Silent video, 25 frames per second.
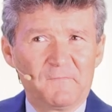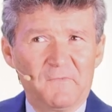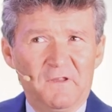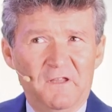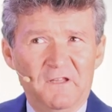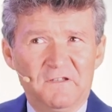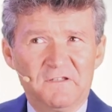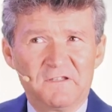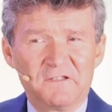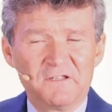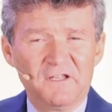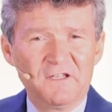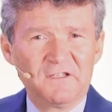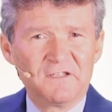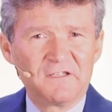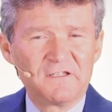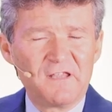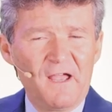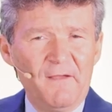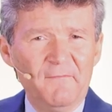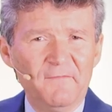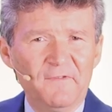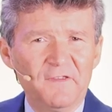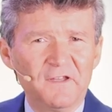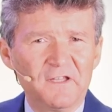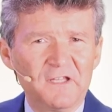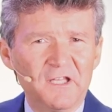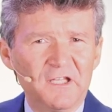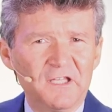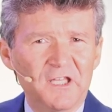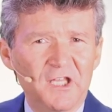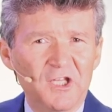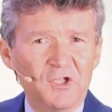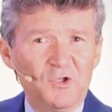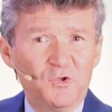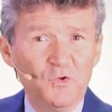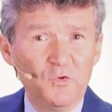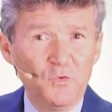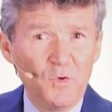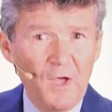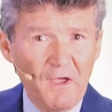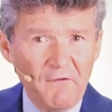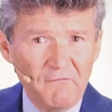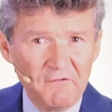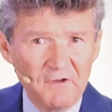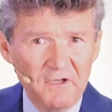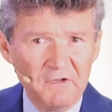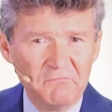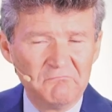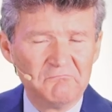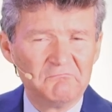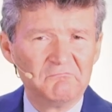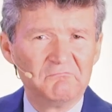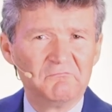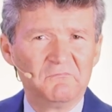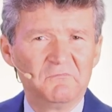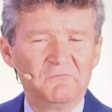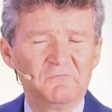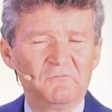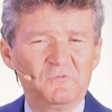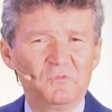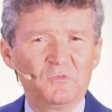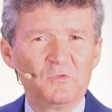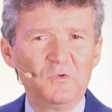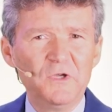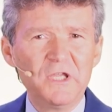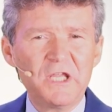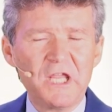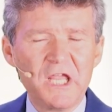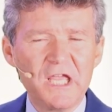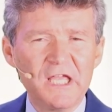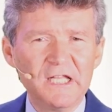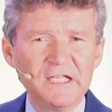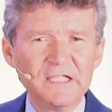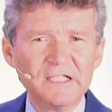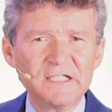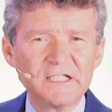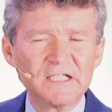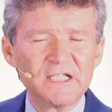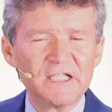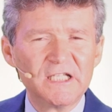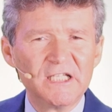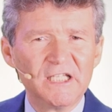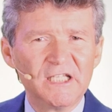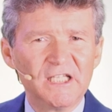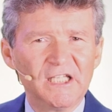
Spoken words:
It's something that they do every weekend.